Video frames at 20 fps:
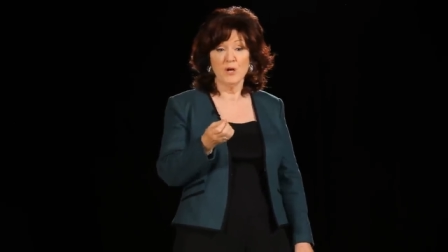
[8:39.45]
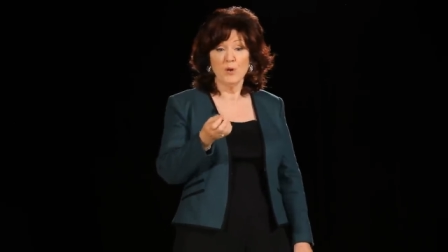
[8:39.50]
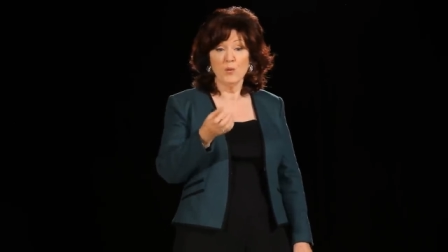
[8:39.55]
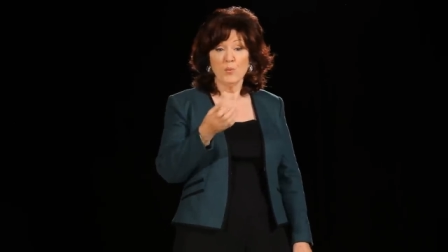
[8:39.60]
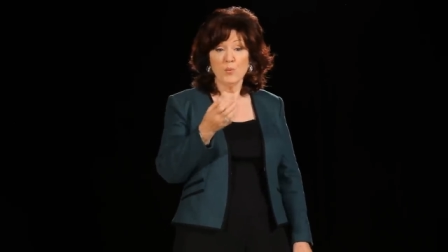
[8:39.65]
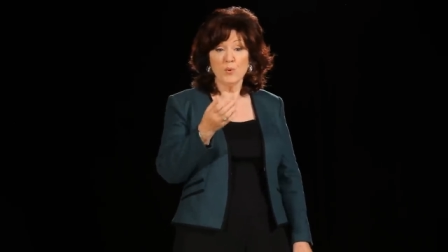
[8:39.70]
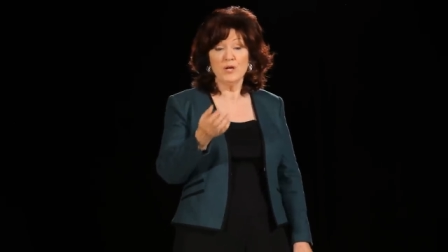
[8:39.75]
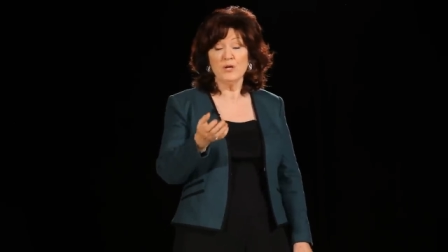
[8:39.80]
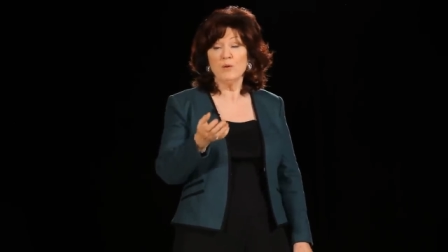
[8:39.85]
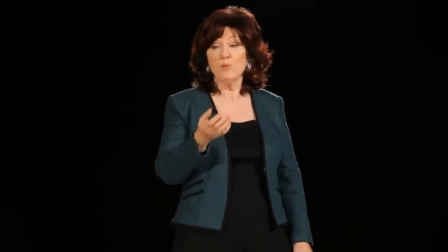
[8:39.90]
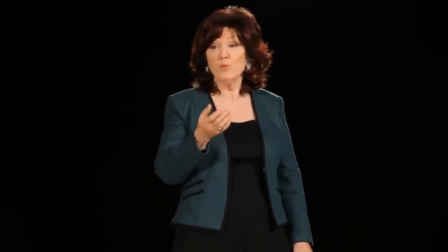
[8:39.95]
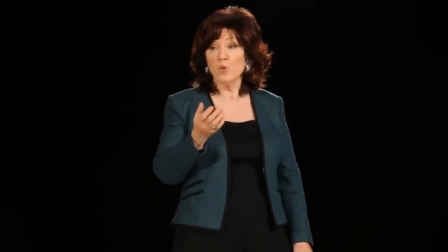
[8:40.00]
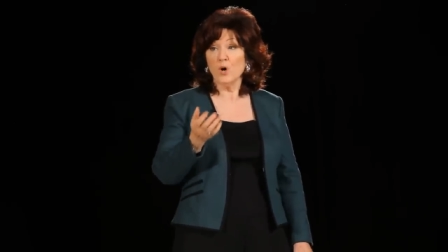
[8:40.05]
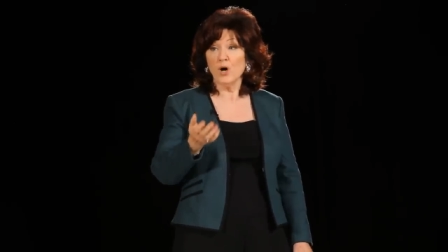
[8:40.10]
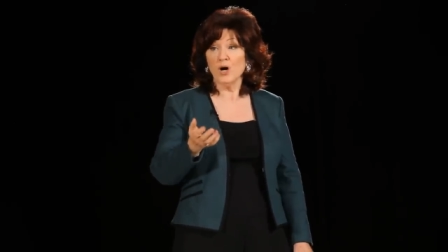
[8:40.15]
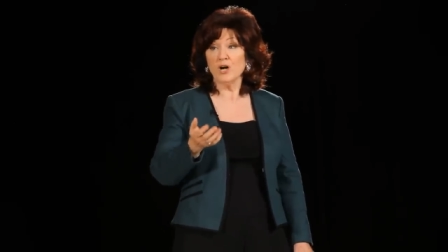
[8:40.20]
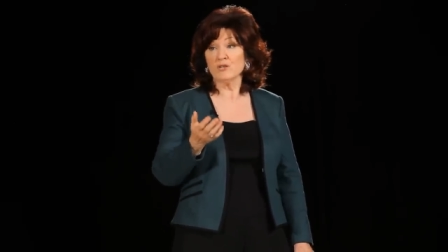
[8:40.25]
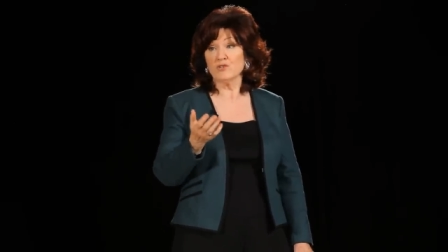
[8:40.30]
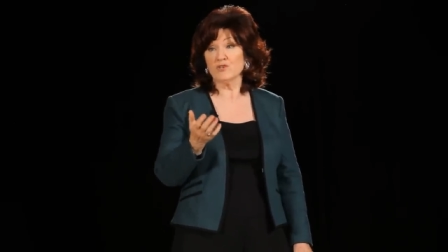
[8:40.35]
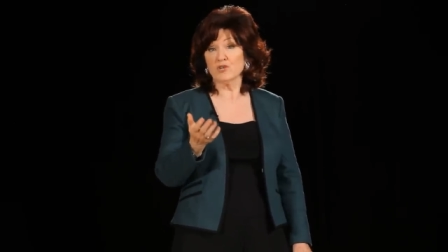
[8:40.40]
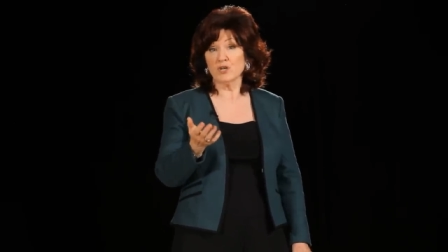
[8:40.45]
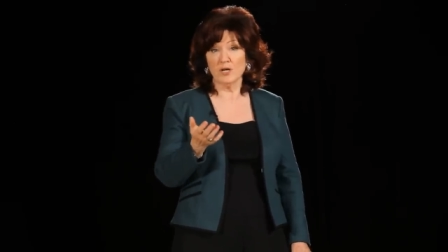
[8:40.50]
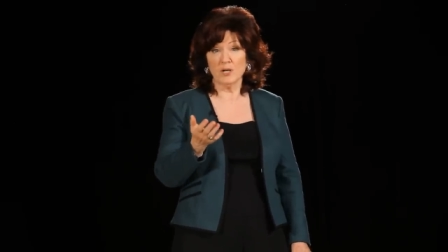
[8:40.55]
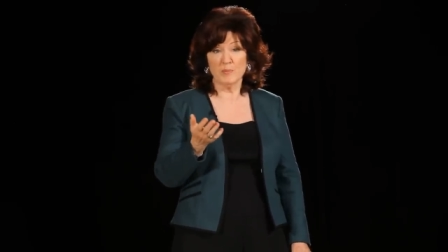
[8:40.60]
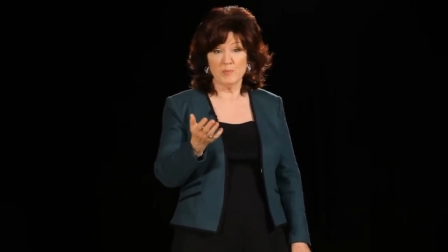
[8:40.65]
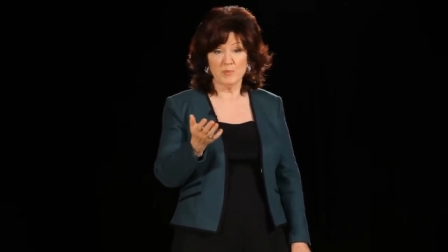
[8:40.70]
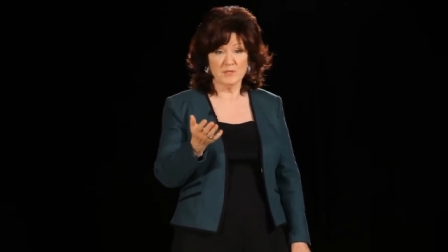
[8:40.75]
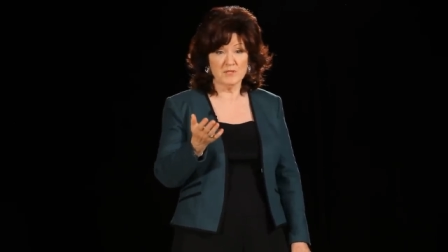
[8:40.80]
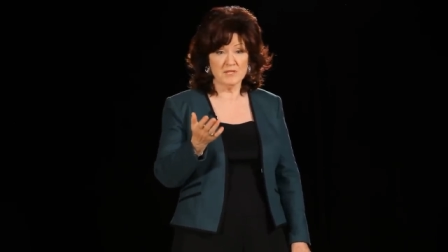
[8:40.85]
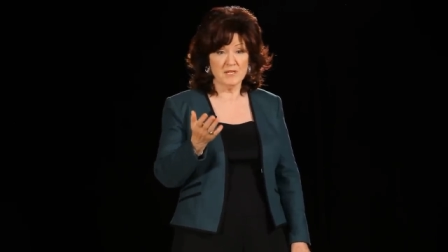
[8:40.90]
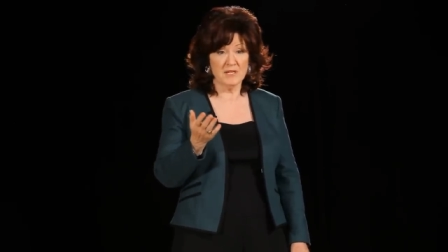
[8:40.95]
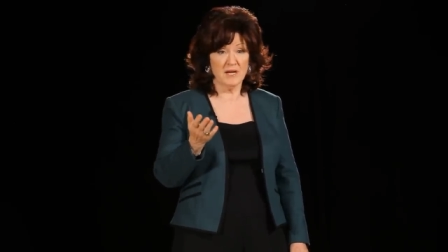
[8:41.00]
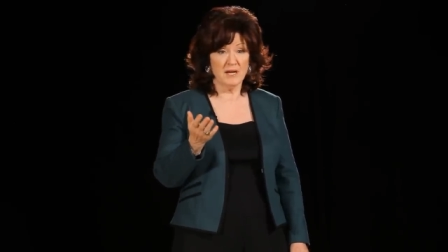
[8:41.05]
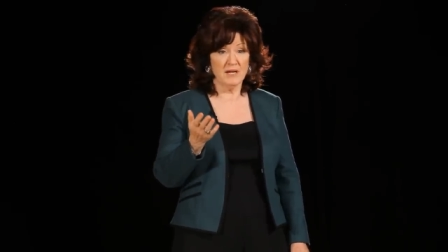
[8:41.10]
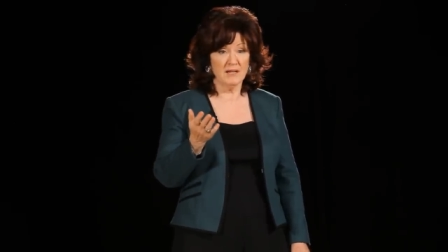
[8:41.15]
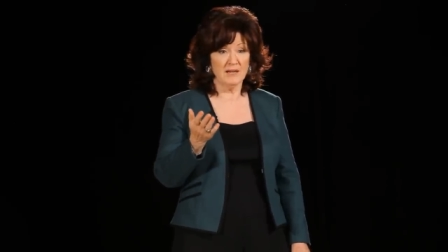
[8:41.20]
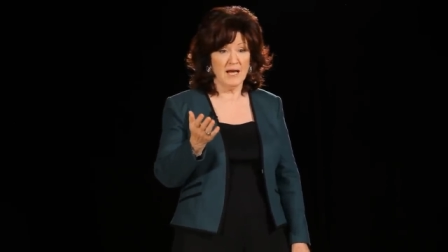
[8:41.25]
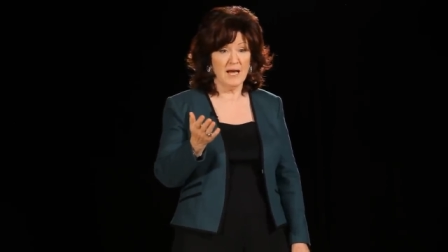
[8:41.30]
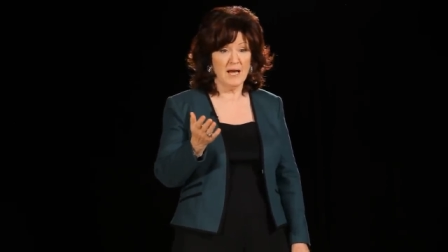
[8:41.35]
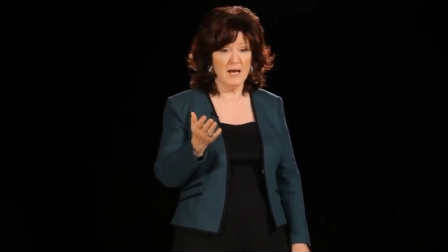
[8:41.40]
We watch couples in
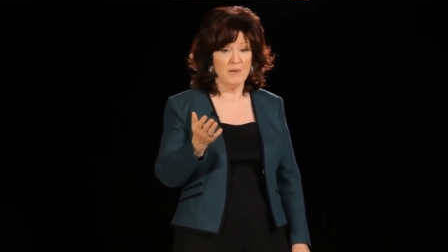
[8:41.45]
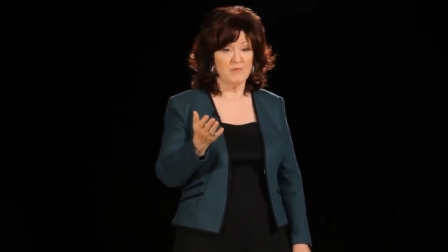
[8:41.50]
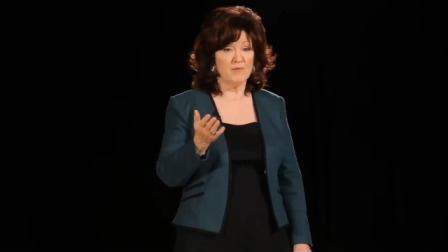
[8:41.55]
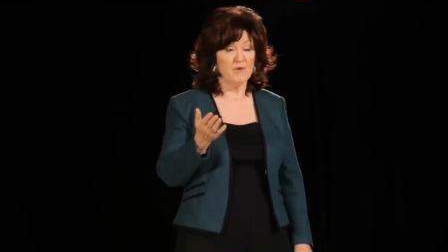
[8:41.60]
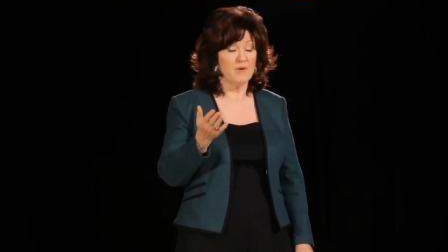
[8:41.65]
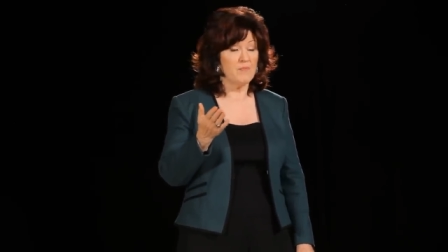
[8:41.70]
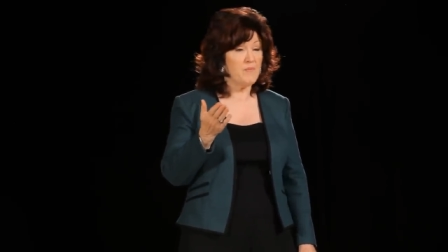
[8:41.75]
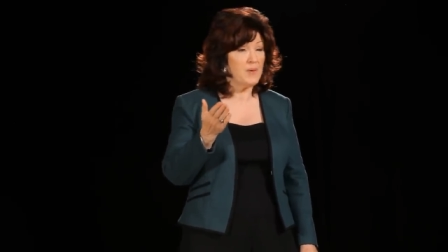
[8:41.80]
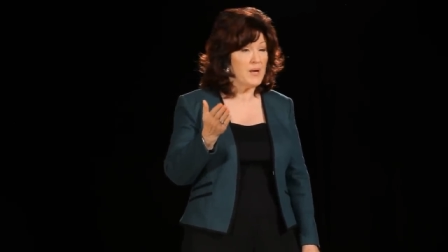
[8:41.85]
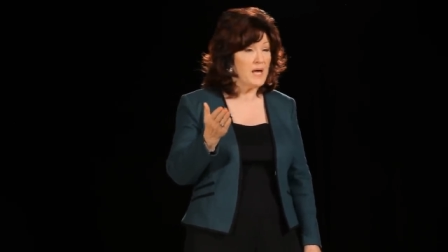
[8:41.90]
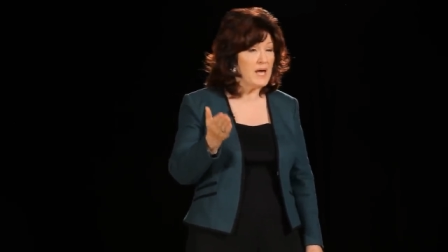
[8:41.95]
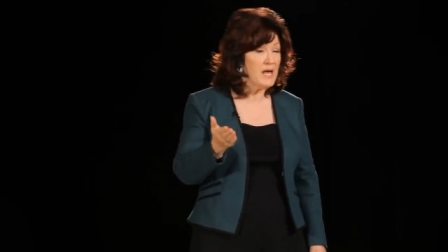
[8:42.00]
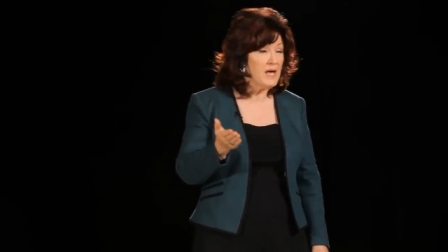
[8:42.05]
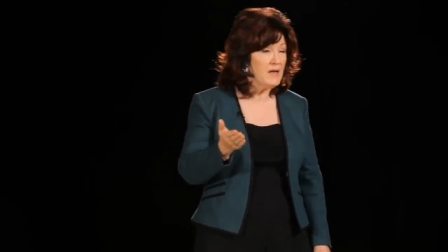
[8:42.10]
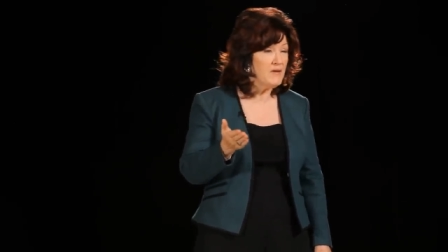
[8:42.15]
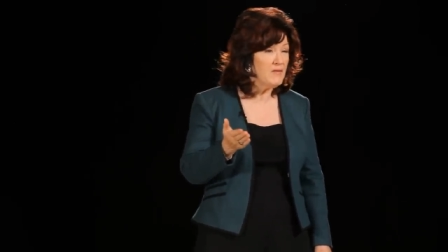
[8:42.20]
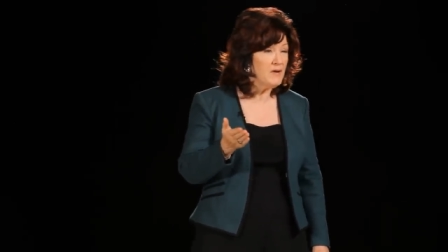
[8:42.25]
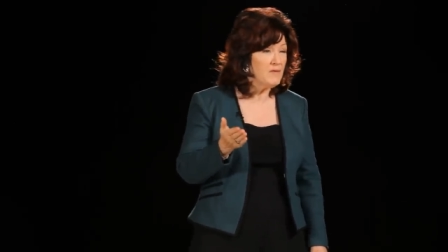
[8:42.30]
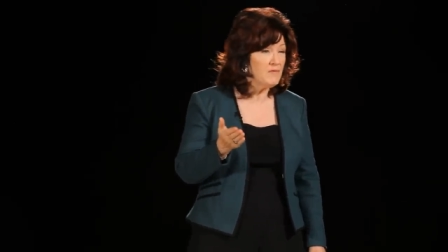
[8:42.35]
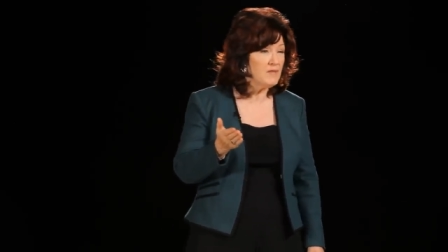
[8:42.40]
our lab repair their